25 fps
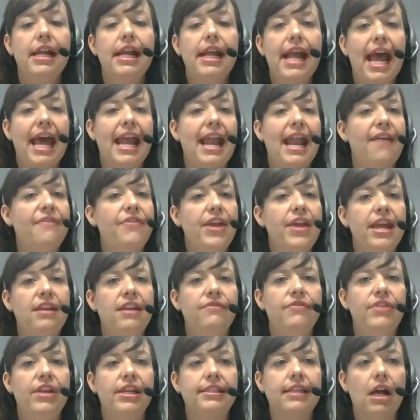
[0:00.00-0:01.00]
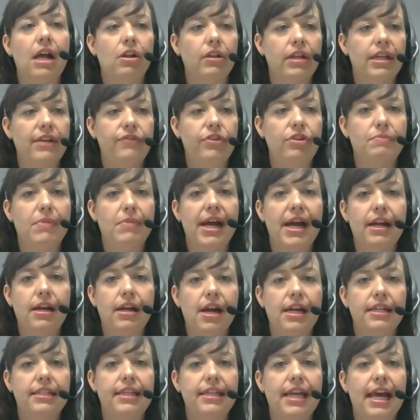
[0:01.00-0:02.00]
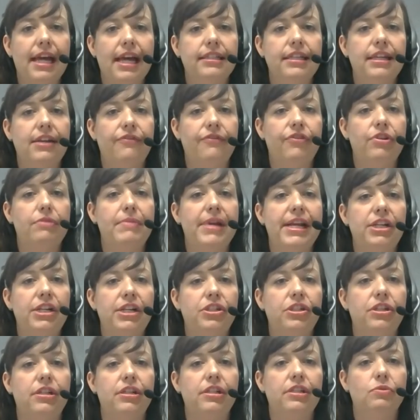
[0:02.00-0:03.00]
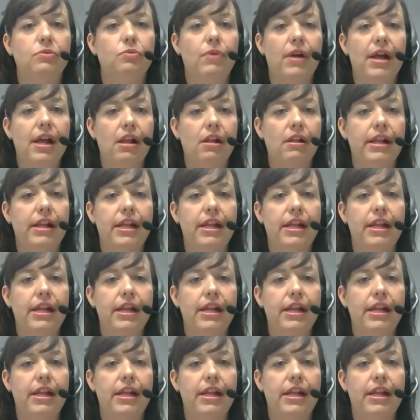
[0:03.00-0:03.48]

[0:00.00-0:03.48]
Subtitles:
And at the end of this, I'll give you my contact information as well,